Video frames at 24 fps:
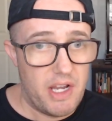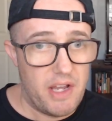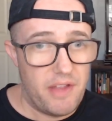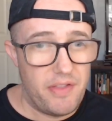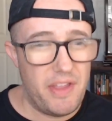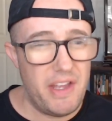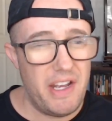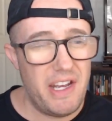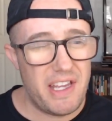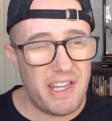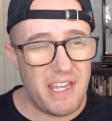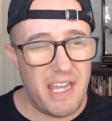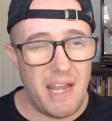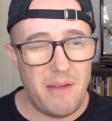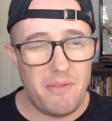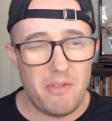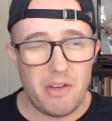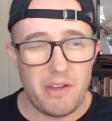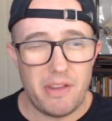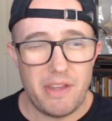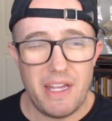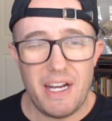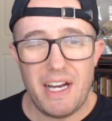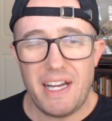Then I came
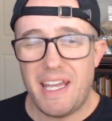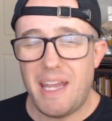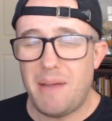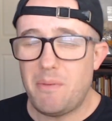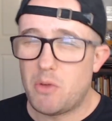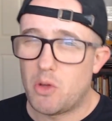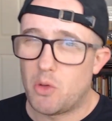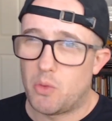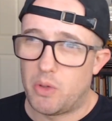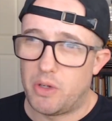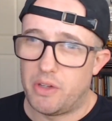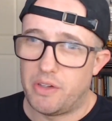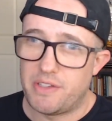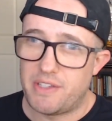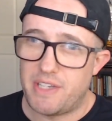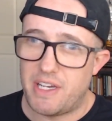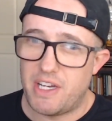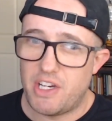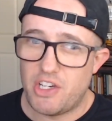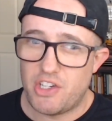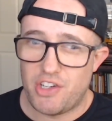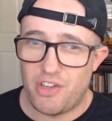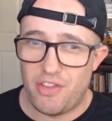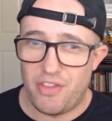to the
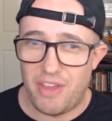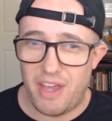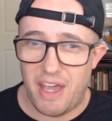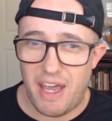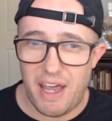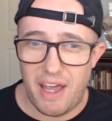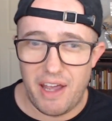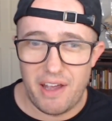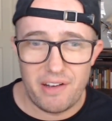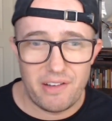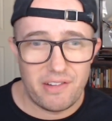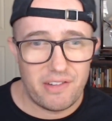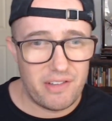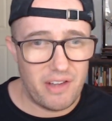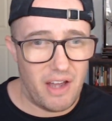realization that